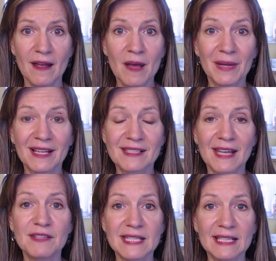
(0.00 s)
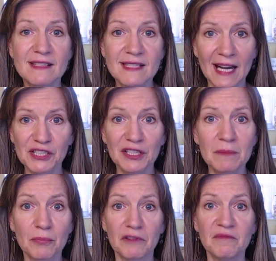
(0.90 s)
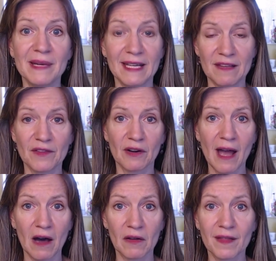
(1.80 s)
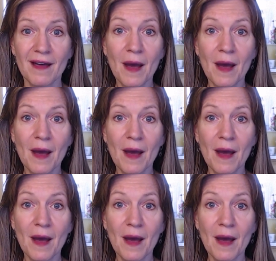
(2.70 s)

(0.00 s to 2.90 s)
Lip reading: because they've seen such an improvement in their health.